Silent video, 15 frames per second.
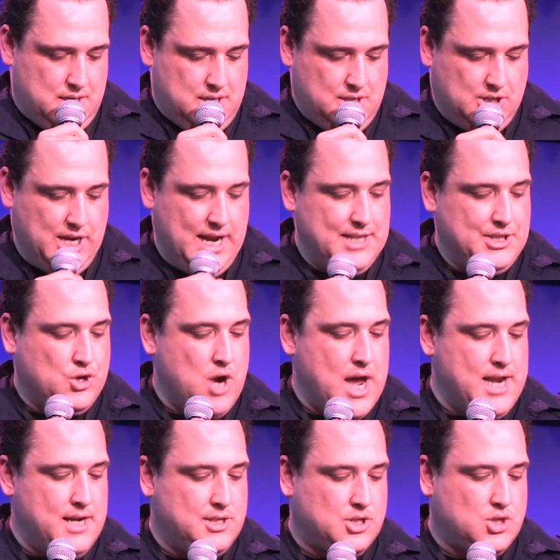She has
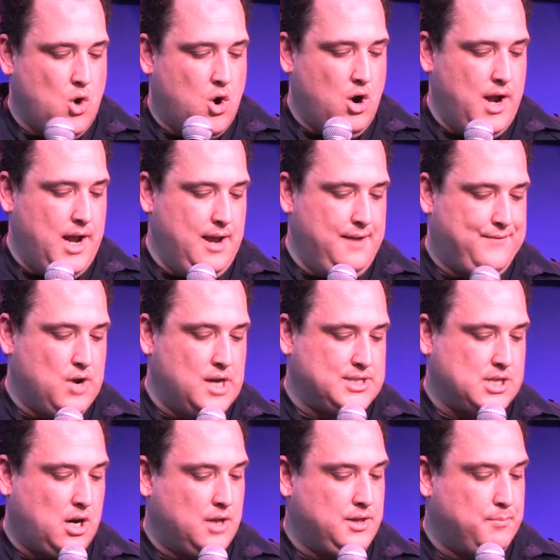created a story for us
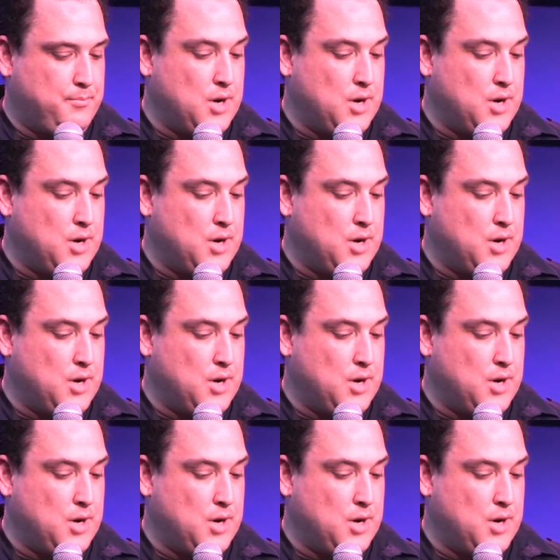called The